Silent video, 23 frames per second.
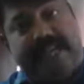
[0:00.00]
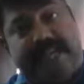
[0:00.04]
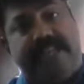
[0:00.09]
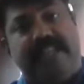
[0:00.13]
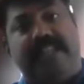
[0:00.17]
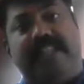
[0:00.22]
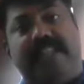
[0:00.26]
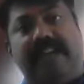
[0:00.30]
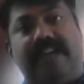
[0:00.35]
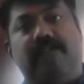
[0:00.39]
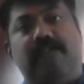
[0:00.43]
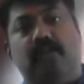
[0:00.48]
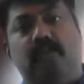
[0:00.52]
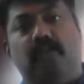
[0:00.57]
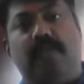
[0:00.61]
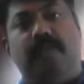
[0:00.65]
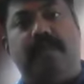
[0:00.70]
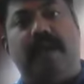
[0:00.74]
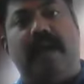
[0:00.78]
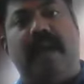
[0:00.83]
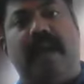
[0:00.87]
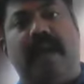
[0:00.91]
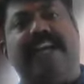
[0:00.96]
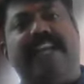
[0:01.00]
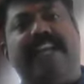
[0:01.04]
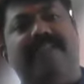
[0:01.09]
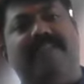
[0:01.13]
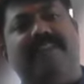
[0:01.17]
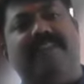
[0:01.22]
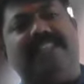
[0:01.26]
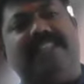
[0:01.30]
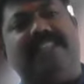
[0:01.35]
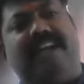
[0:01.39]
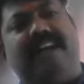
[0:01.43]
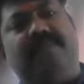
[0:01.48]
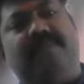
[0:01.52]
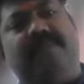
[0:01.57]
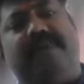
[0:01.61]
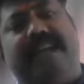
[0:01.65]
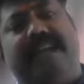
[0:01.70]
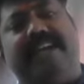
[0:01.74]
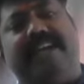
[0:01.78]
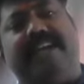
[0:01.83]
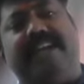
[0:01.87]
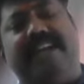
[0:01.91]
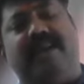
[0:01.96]
leading that group, and he was
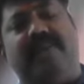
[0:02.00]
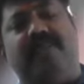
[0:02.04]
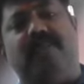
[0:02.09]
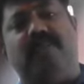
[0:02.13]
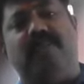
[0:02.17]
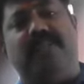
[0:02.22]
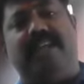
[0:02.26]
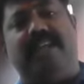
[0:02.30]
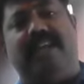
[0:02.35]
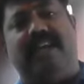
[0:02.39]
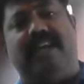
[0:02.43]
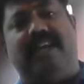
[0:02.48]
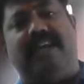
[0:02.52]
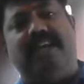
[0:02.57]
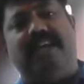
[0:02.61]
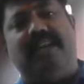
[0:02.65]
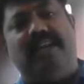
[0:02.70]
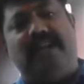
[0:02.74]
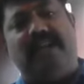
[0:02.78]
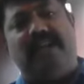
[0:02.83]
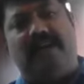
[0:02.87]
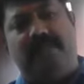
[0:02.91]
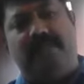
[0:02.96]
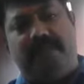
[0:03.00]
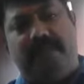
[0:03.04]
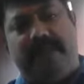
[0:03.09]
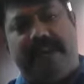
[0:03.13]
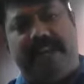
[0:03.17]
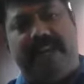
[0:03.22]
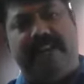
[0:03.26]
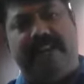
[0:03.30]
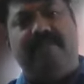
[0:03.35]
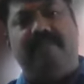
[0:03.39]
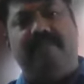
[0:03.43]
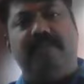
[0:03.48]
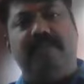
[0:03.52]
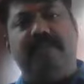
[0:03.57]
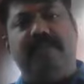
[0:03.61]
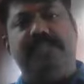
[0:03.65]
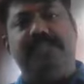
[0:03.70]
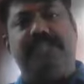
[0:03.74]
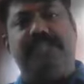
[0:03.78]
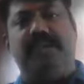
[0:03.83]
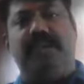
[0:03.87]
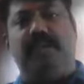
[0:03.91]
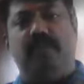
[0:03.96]
updating about the complete
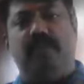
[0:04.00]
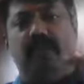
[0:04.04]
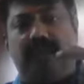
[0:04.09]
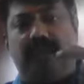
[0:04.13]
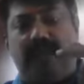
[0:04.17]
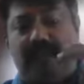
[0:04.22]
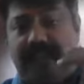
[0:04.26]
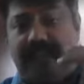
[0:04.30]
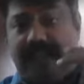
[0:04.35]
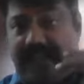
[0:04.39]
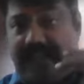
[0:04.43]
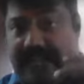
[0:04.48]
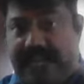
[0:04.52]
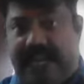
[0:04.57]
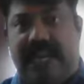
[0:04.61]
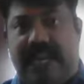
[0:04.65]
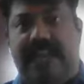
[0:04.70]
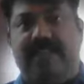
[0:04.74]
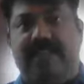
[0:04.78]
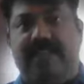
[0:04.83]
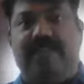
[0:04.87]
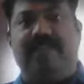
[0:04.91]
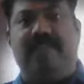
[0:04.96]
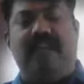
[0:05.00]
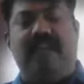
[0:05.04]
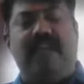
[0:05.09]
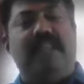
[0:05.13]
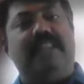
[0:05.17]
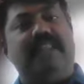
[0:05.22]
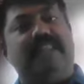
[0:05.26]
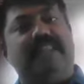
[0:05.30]
information about our D life.